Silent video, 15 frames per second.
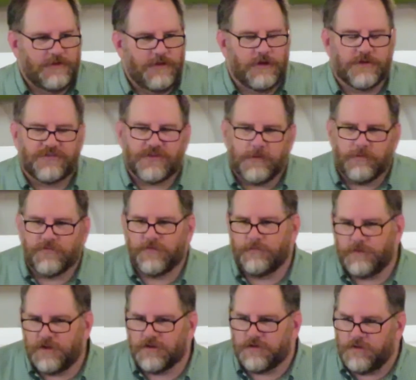You know, some of
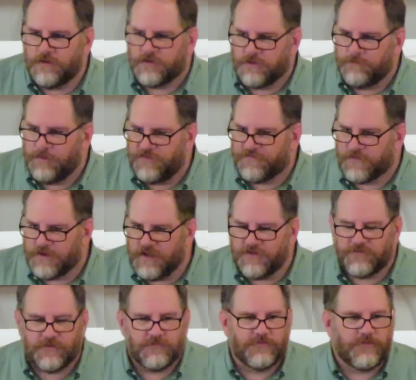them you could be
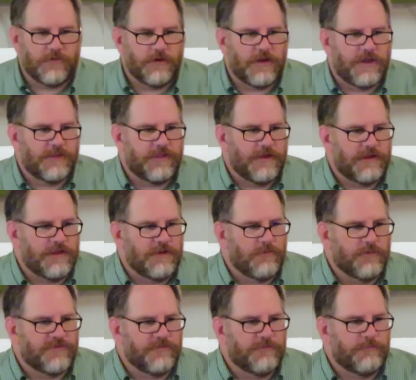forgiven for thinking
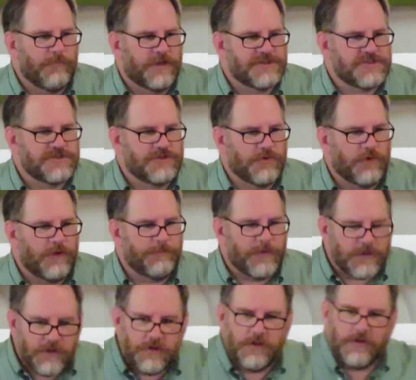there wasn't much joy,
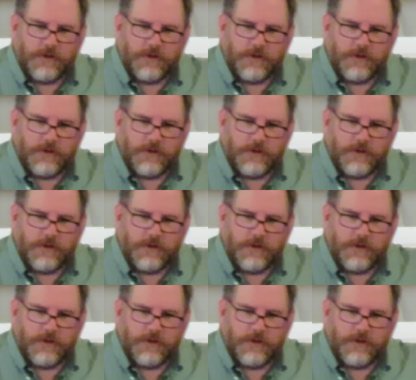but